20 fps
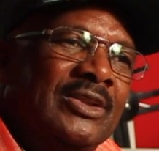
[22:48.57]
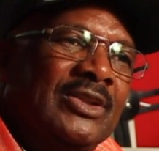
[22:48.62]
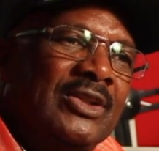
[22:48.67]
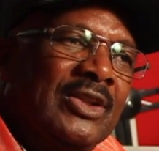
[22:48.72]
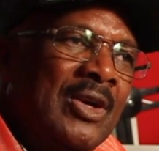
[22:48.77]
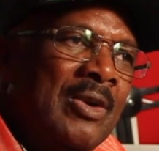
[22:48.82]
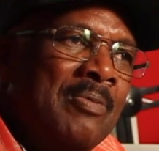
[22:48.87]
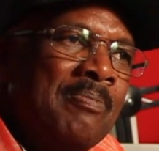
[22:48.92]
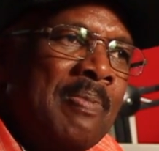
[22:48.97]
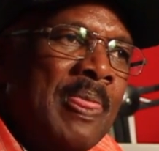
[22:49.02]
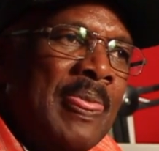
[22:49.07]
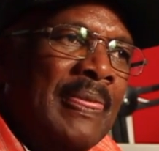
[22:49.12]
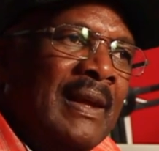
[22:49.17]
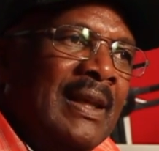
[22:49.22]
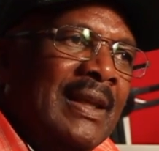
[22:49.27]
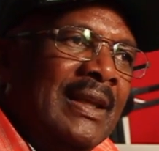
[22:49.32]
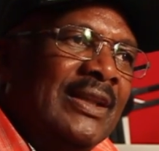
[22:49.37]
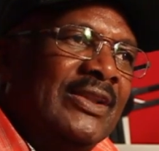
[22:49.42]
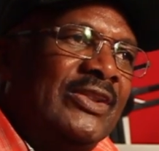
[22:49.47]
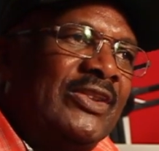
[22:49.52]
So
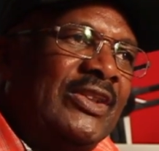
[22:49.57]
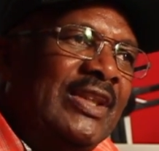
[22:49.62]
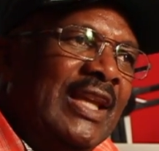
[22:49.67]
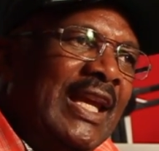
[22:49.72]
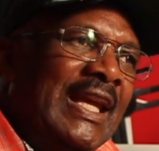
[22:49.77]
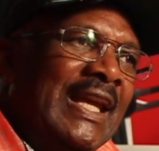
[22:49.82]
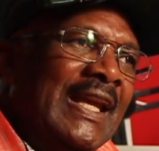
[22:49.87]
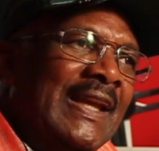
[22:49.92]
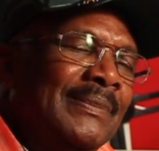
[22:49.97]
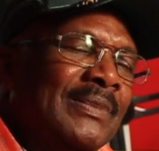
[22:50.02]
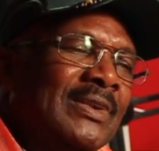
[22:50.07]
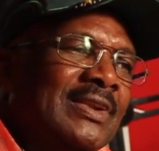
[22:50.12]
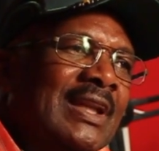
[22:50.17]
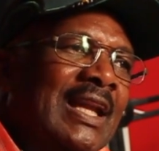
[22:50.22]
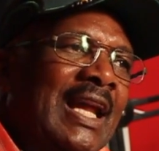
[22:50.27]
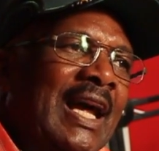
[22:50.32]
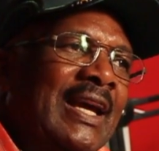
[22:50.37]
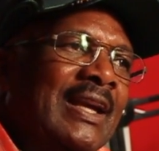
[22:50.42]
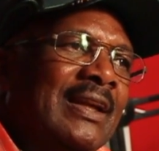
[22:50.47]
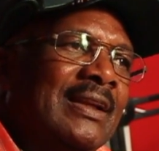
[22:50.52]
it seems
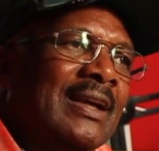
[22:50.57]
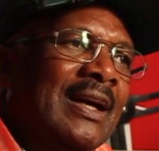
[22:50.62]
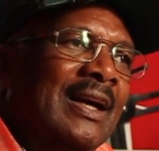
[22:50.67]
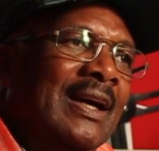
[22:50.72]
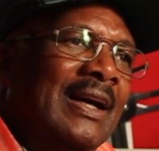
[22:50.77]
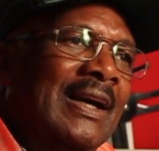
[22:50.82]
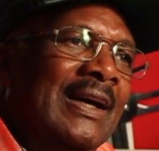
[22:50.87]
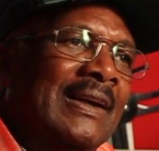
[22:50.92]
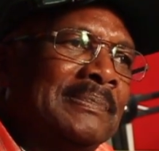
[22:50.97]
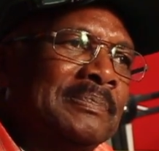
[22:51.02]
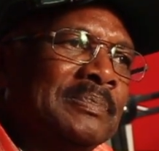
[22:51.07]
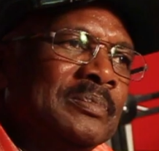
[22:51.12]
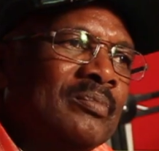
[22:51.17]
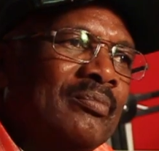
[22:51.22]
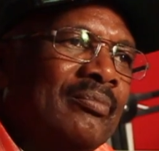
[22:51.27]
like the